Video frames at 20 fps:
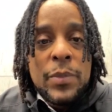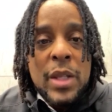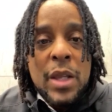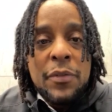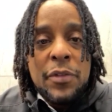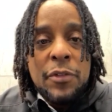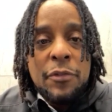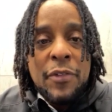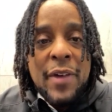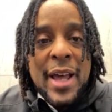
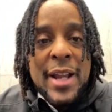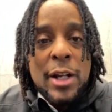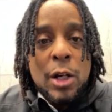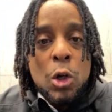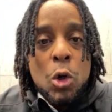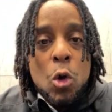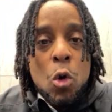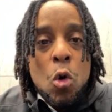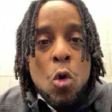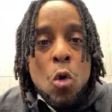If you find a
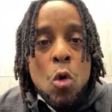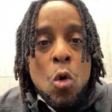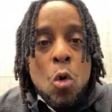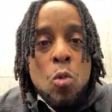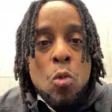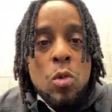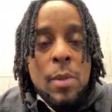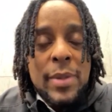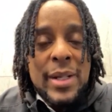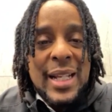
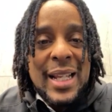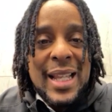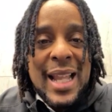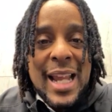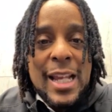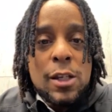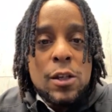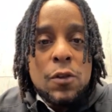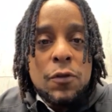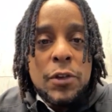cool woman that
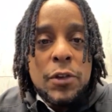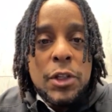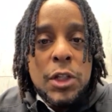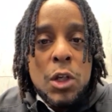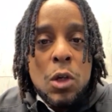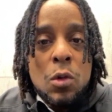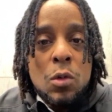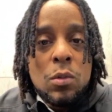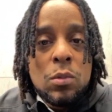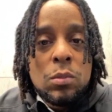like you for
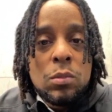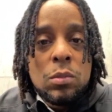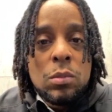you,